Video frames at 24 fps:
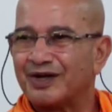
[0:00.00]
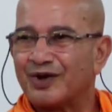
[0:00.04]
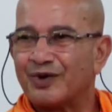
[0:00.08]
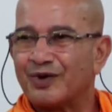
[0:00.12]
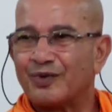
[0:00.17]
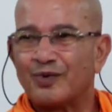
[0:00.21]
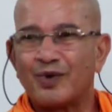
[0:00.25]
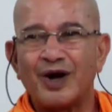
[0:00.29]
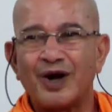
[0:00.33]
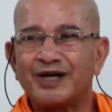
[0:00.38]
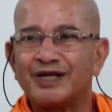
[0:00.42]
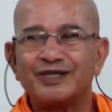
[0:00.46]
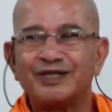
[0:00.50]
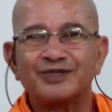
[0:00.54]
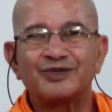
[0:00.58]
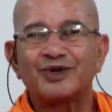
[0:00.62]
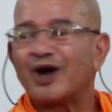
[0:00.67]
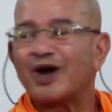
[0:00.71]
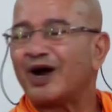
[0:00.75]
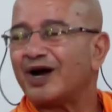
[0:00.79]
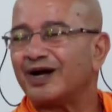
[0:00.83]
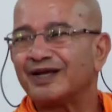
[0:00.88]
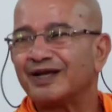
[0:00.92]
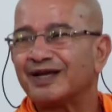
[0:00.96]
What is
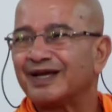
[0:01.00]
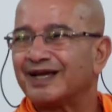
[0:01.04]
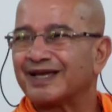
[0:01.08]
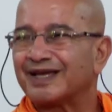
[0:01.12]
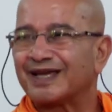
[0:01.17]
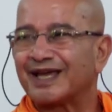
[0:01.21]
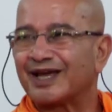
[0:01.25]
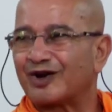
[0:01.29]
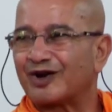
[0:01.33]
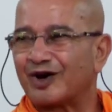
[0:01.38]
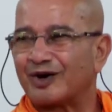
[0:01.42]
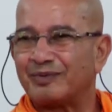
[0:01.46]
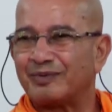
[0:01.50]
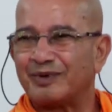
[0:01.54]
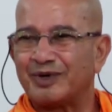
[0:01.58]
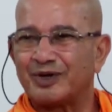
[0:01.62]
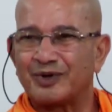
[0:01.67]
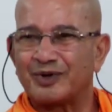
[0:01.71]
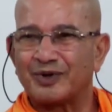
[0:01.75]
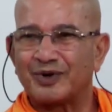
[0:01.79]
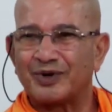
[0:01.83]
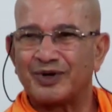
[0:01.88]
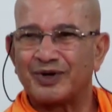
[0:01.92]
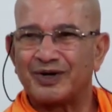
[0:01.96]
God cannot be
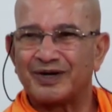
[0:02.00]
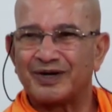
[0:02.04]
told.